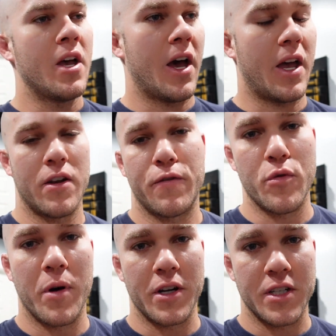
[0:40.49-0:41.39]
I had a few
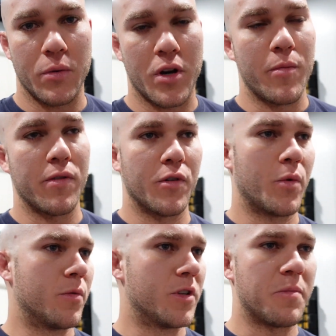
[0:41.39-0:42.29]
buddies that would come over.
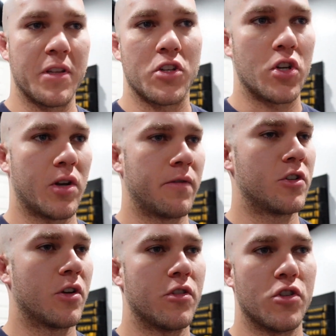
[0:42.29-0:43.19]
We would just beat the shit out of
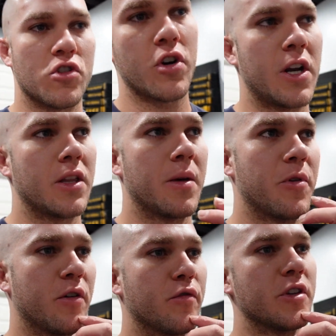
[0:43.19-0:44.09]
each other, just train on them
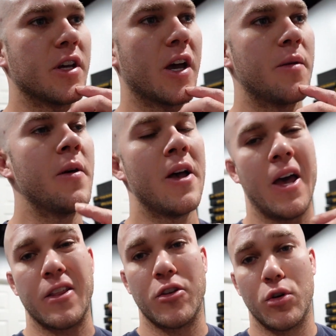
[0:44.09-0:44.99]
in our free time.
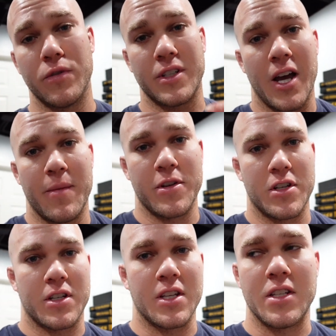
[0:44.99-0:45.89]
And then over time, it
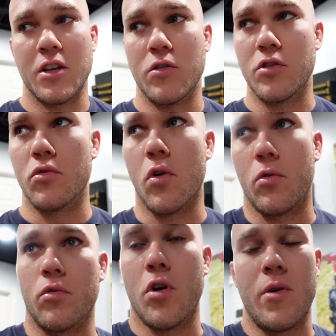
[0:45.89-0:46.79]
just continued to grow and
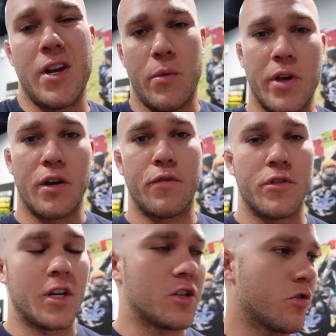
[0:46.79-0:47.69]
grow. And now we got a
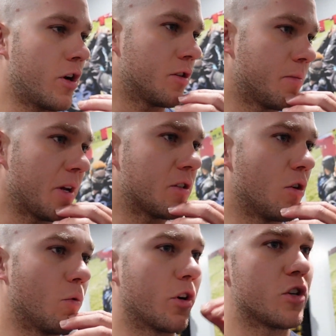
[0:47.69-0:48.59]
full-size training space. So
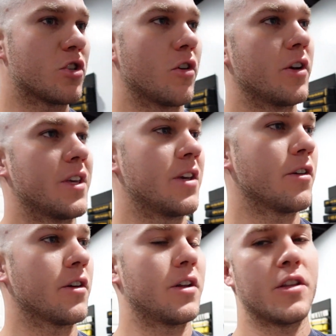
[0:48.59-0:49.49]
we're going to start
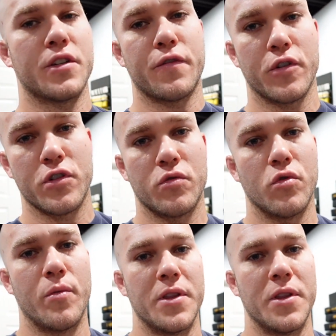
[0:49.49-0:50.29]
here in this first room.